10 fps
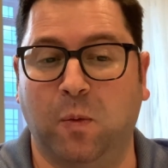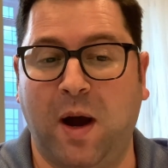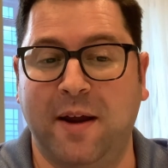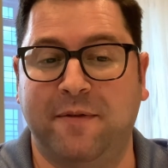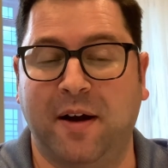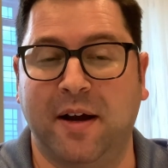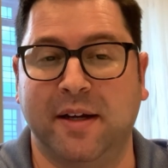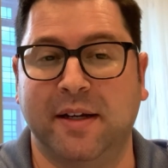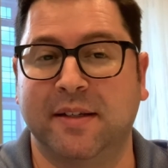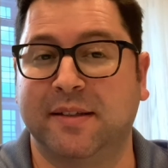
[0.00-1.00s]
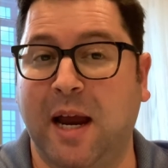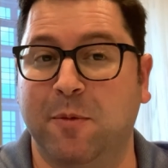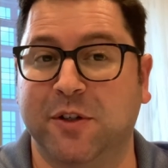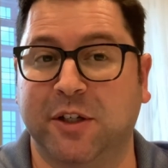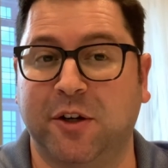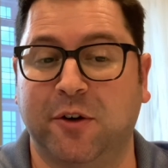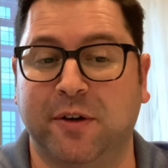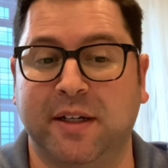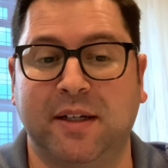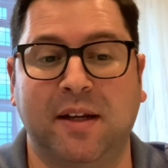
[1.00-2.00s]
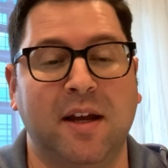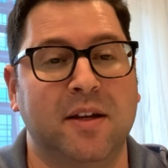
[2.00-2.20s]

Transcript: Wi-Fi, cybersecurity,